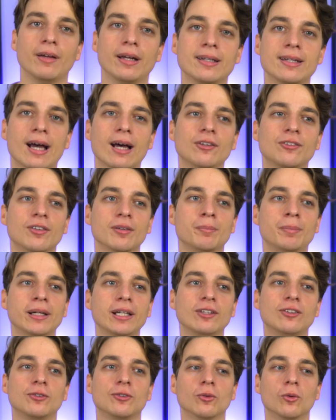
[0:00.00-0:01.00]
Fantastic
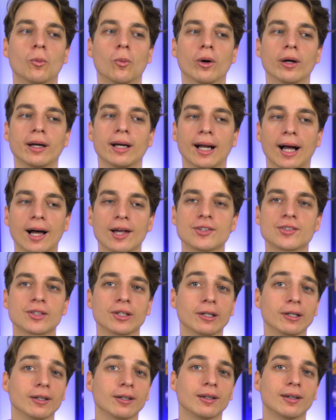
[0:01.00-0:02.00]
Beasts won an
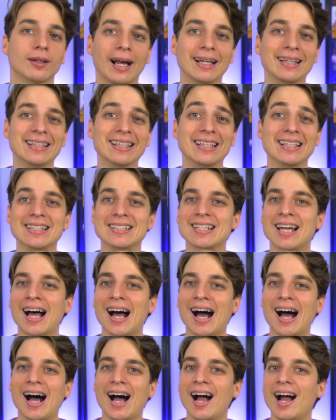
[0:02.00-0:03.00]
Oscar, and the
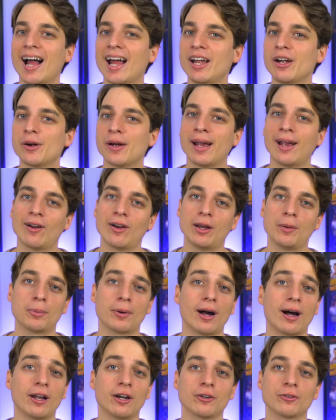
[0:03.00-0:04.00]
entire Harry
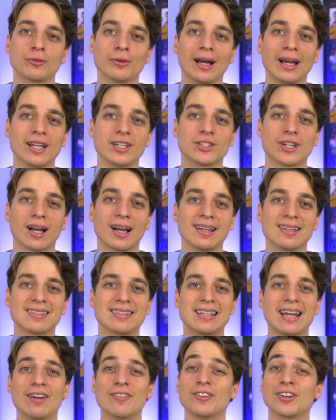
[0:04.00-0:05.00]
Potter
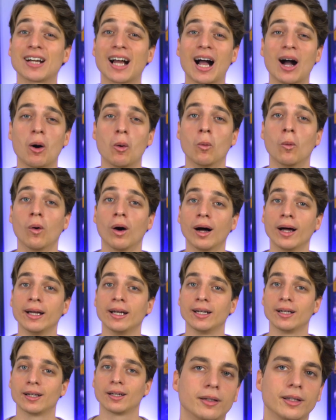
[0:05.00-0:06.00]
franchise never got
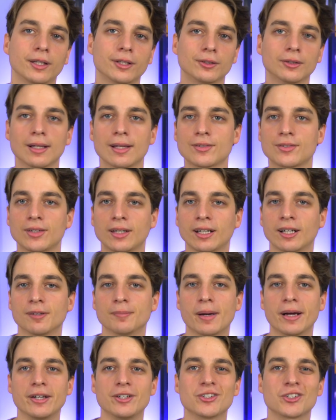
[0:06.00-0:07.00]
one. The other lesson here
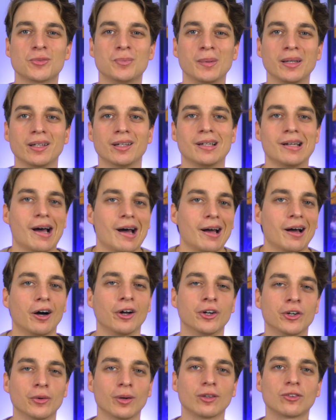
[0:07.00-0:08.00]
might just be to not
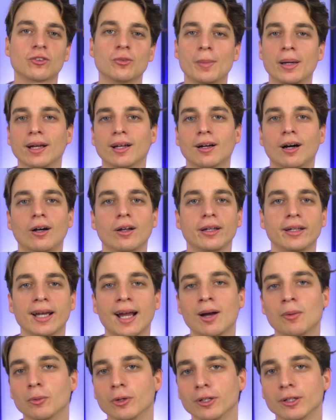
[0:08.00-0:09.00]
underestimate Colleen
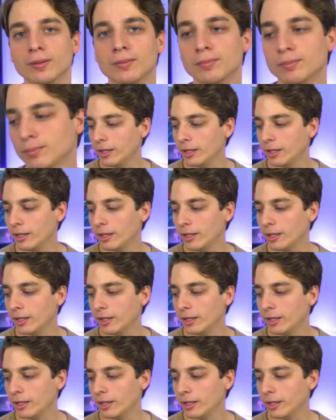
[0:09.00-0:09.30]
Atwood.